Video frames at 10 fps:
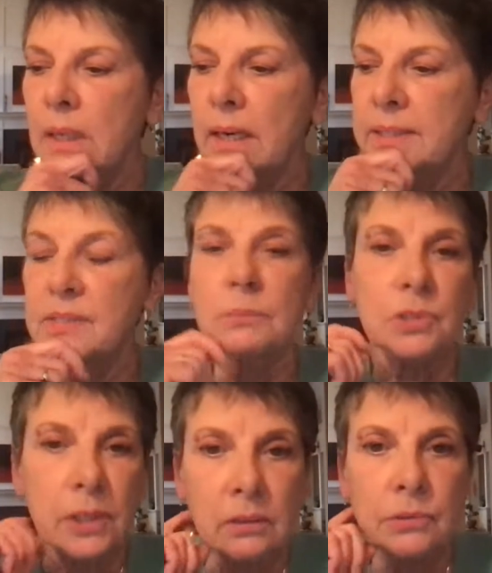I did some
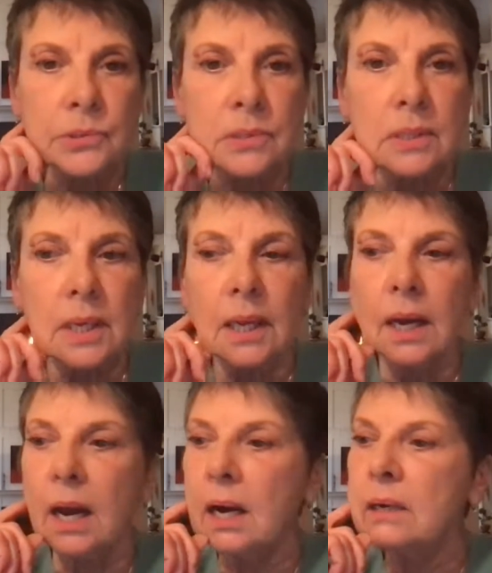jingles,
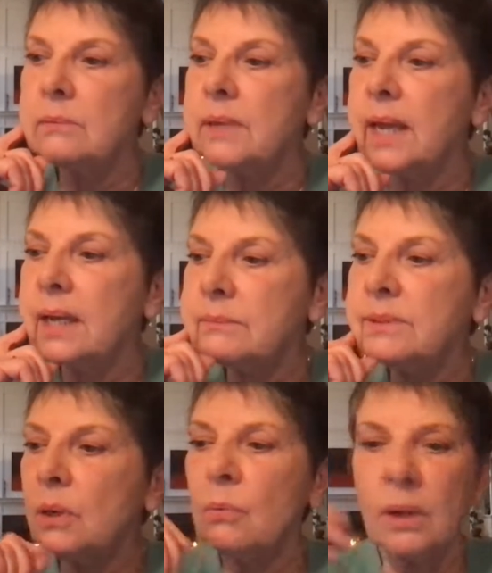
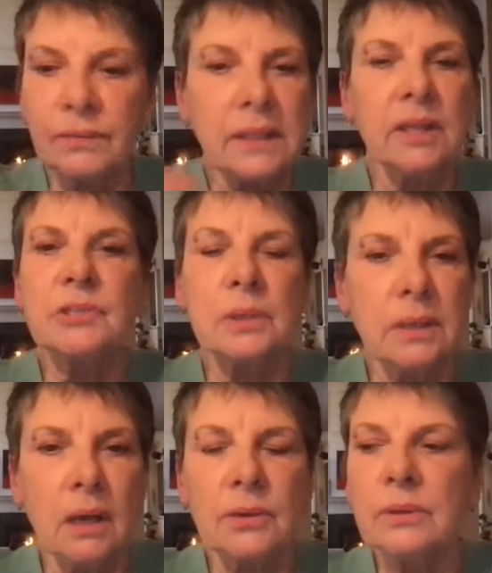and one thing led to
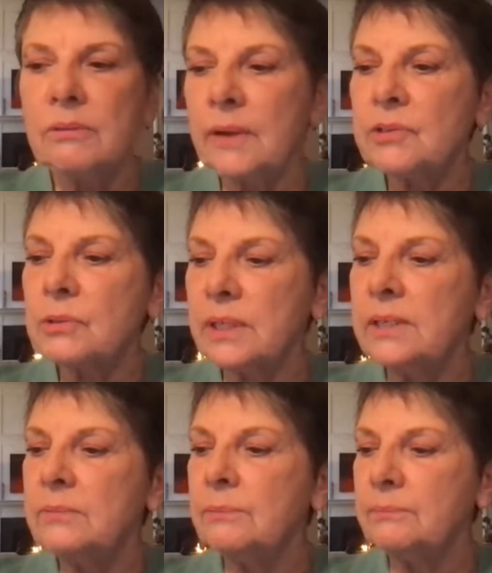another, and
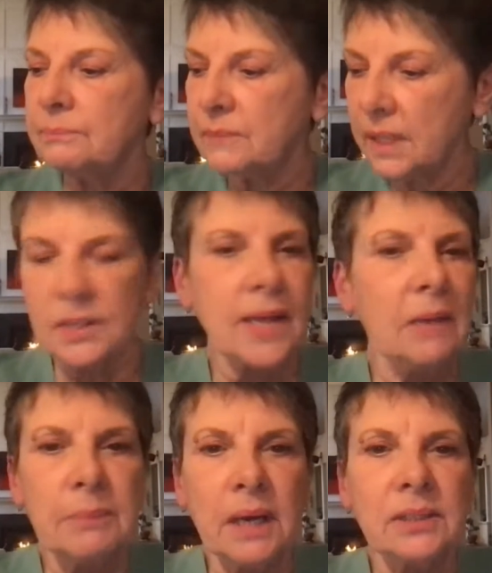eventually gigs
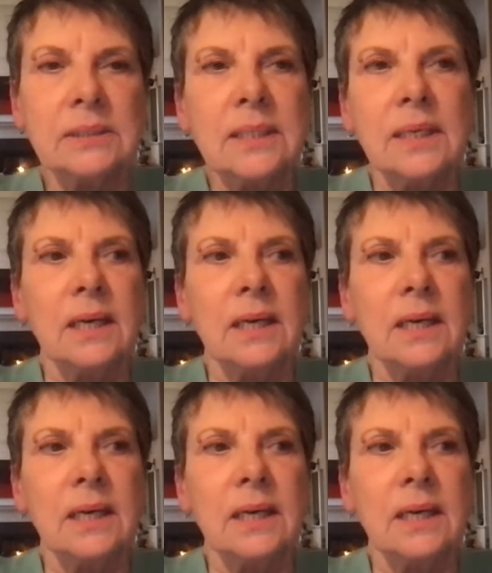got better.